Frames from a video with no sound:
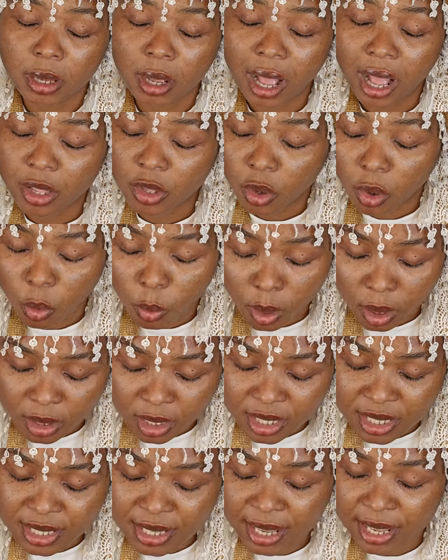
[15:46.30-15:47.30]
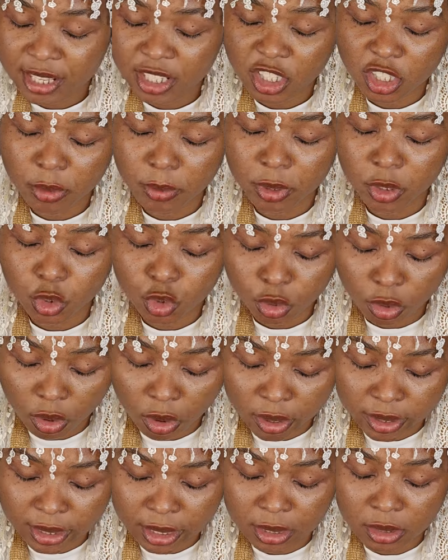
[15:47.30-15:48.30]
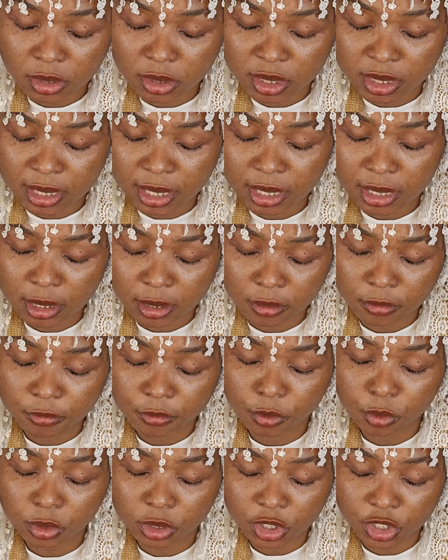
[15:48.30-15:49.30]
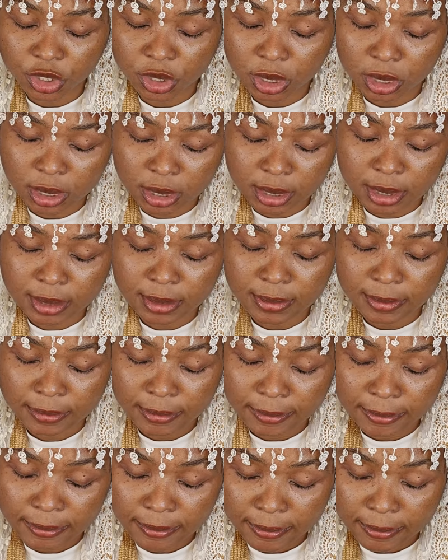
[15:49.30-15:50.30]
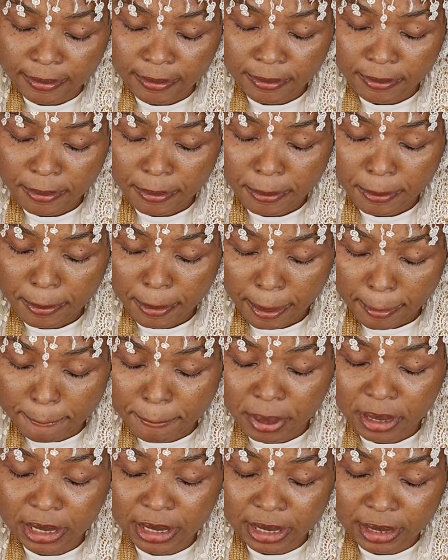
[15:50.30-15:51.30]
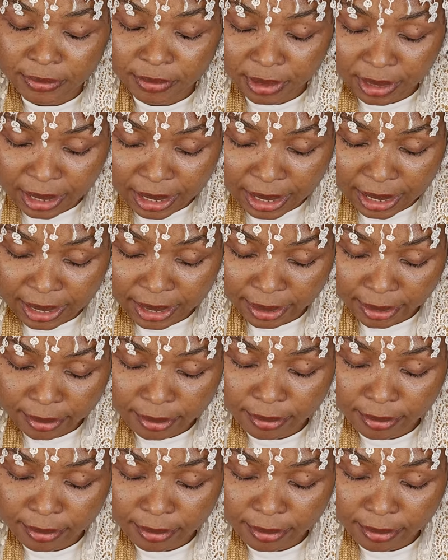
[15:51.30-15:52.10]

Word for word: I don't want the saints to be drawn into Satan foolishness and believe a lie.